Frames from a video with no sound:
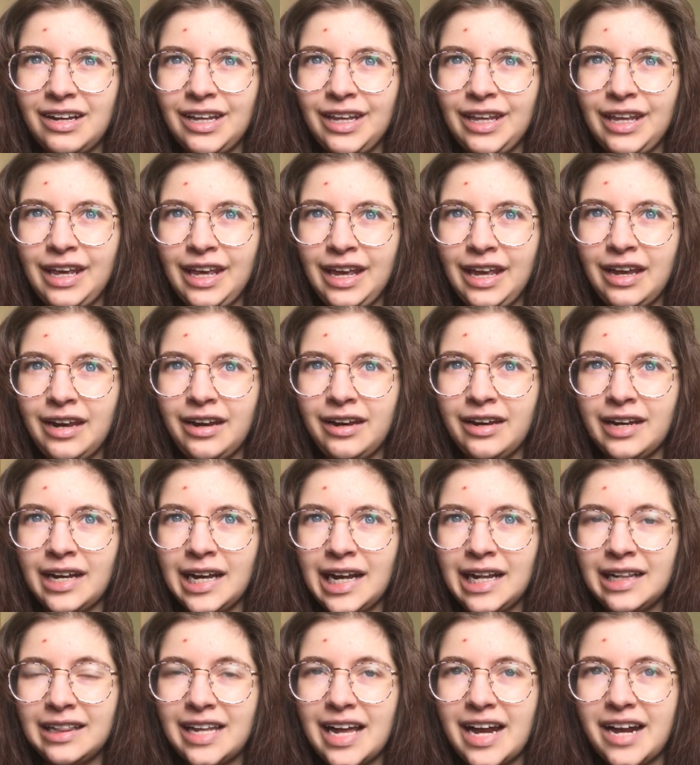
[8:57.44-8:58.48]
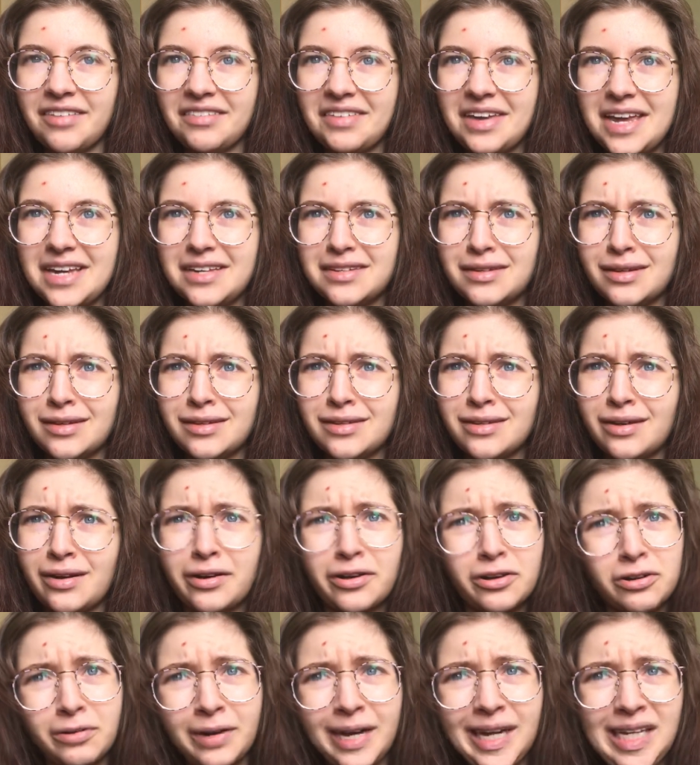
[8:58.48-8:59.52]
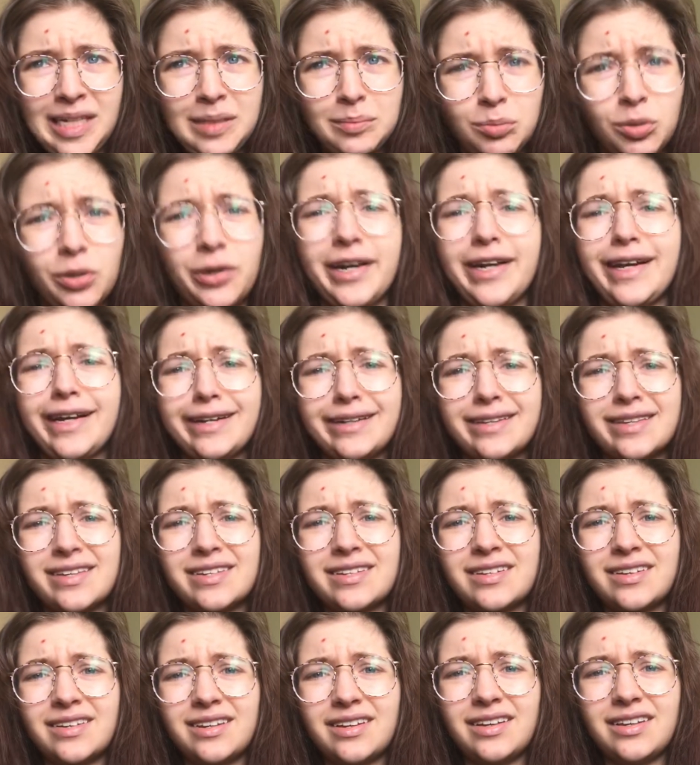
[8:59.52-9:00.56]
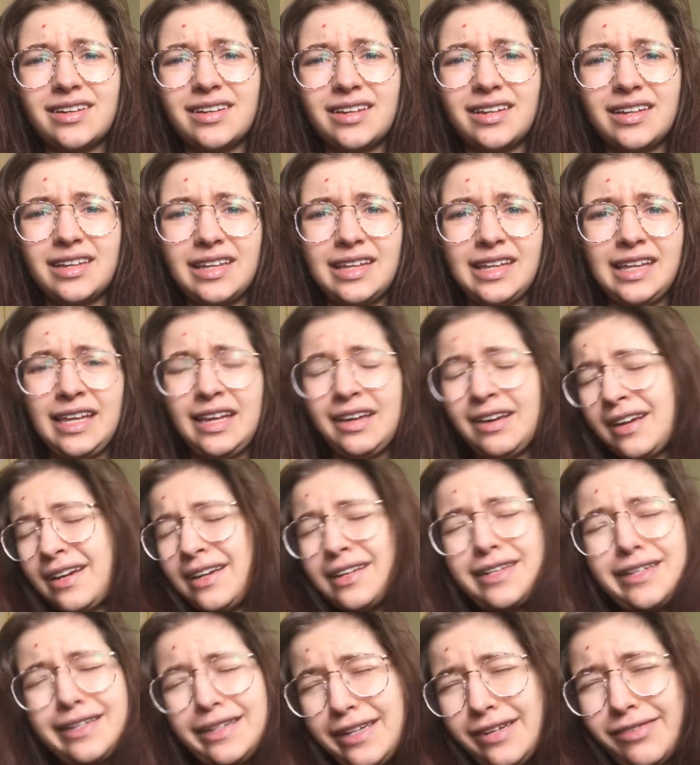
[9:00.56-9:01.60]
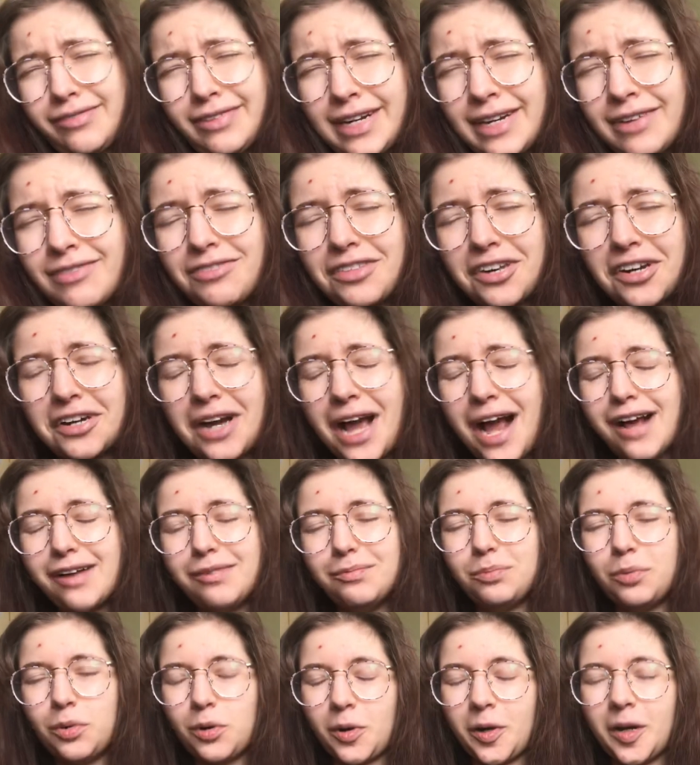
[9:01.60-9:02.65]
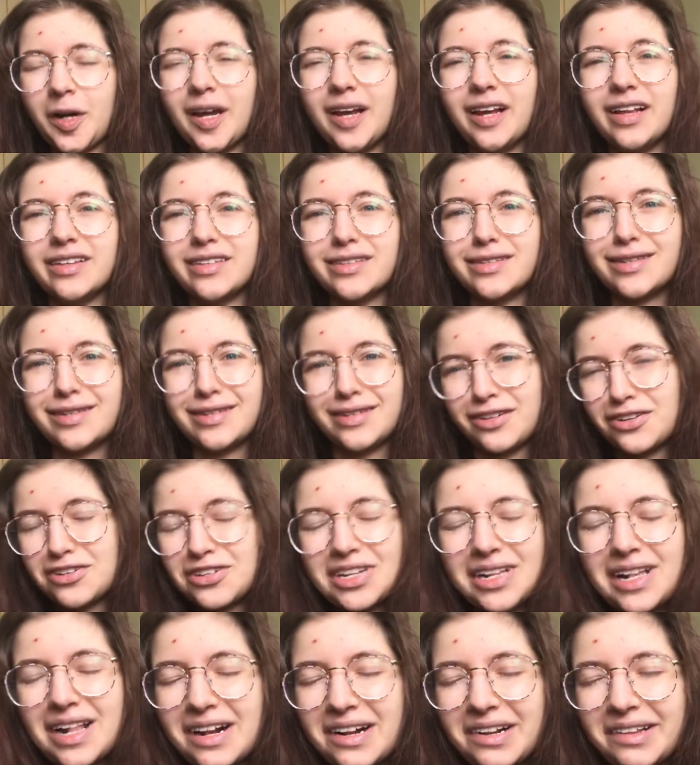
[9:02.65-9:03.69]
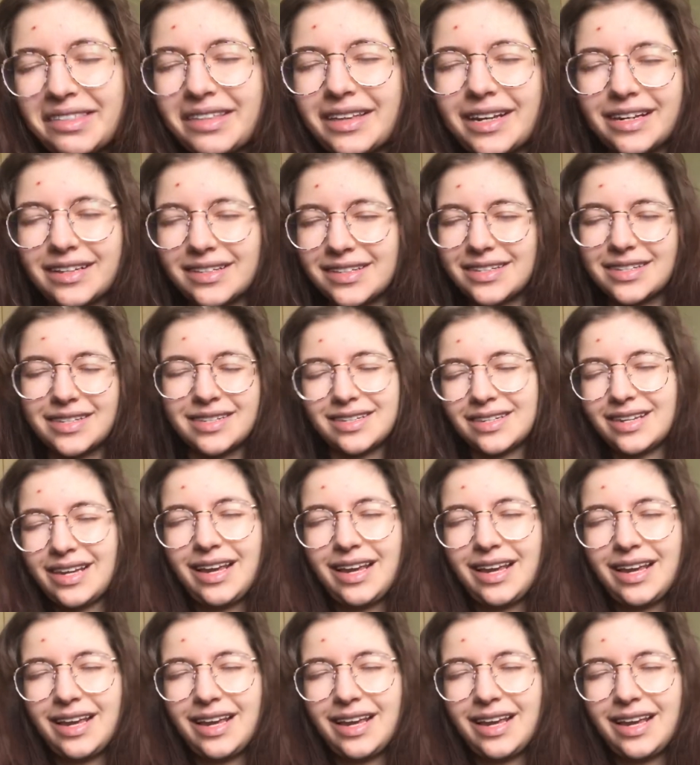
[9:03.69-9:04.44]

in a lot of cases are quite important. And even if they're not important, there's a lot of things